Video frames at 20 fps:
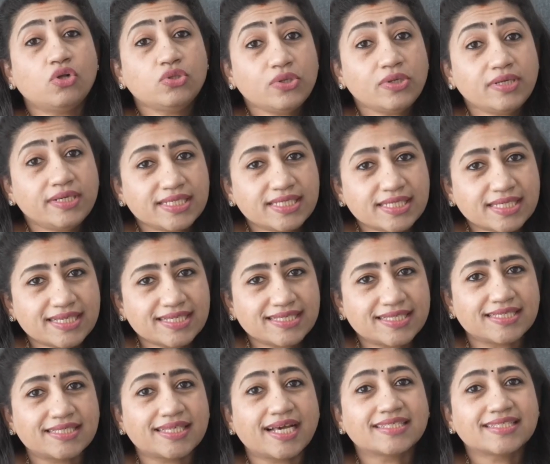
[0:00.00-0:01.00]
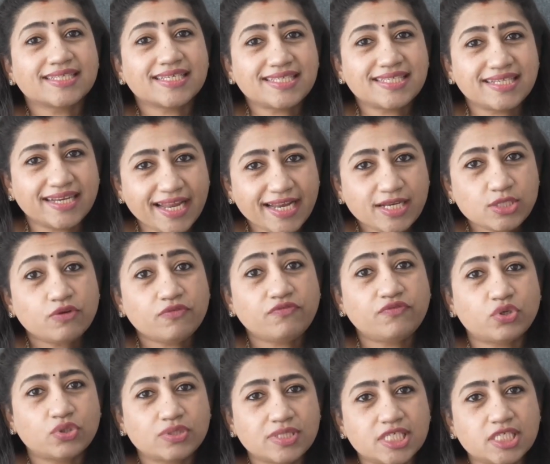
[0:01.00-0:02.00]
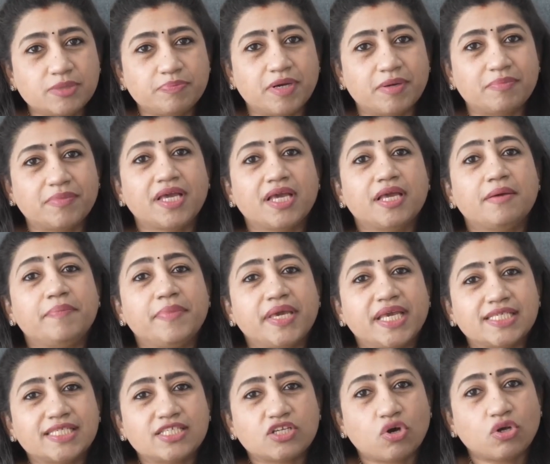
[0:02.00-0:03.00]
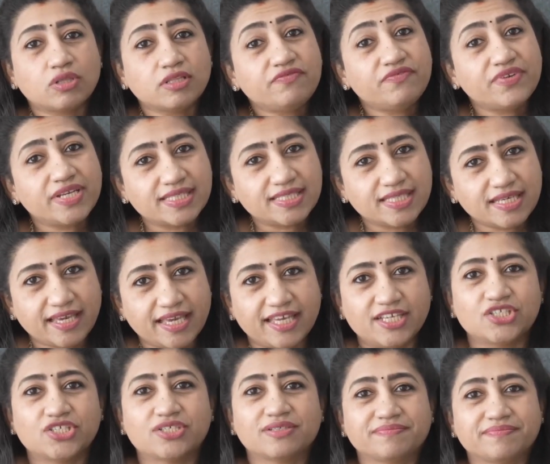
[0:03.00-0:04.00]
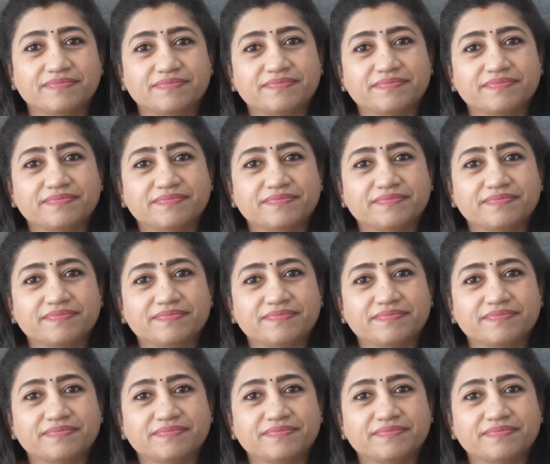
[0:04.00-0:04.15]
also discuss the success rates of frozen sperm based on the freezing age.